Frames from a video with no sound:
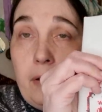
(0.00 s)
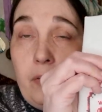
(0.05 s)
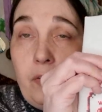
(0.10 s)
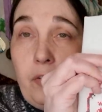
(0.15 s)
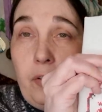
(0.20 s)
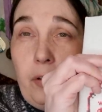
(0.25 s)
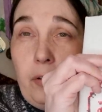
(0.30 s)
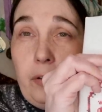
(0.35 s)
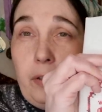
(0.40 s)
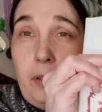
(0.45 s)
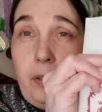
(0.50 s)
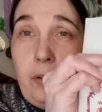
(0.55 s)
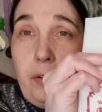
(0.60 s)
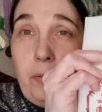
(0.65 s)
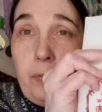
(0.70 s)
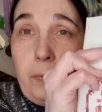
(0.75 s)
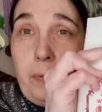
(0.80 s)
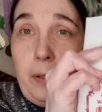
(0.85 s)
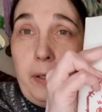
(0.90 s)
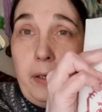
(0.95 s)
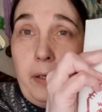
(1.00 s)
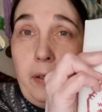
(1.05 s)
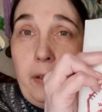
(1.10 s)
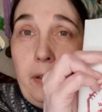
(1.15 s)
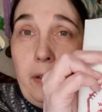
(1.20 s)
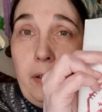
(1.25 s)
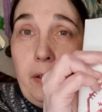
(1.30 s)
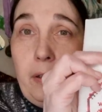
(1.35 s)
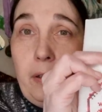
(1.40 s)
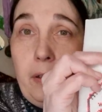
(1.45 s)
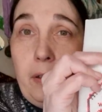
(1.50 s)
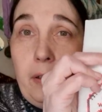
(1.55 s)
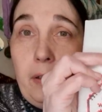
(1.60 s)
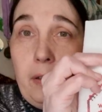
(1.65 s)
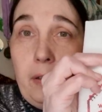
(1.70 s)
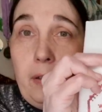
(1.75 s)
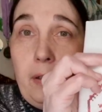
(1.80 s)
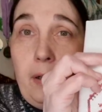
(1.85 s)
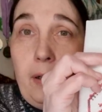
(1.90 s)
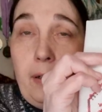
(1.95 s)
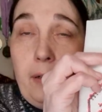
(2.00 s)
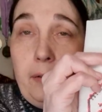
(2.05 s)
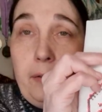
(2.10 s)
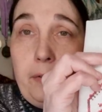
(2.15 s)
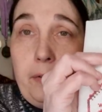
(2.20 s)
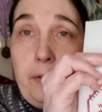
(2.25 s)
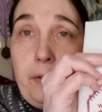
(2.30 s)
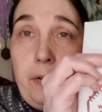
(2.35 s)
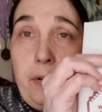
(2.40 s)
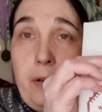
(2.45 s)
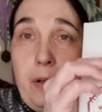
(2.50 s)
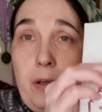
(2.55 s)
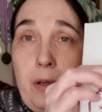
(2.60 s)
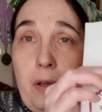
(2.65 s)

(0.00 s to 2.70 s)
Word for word: sulky thread color